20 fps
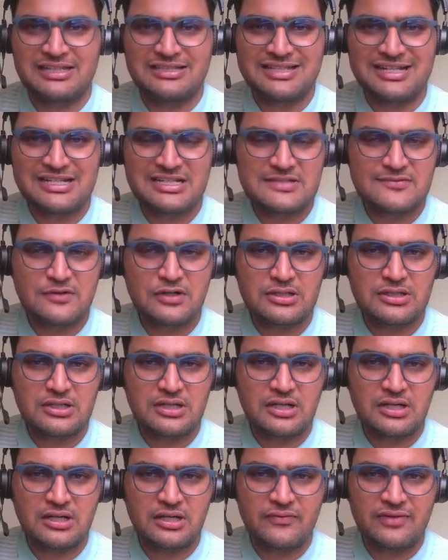That is what
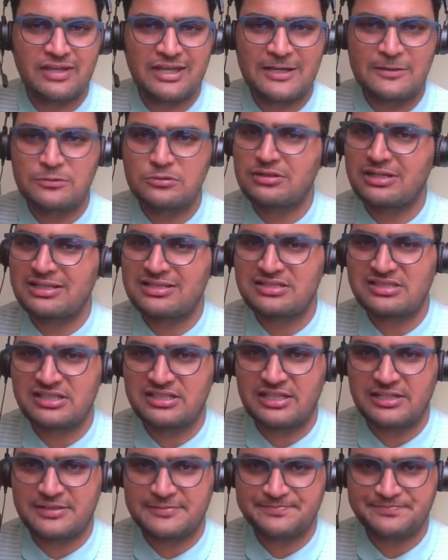we have to
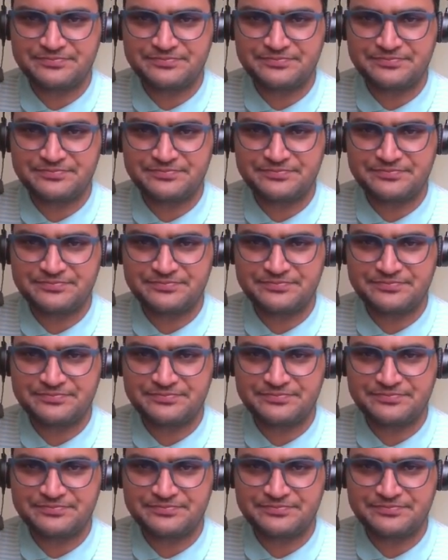consider.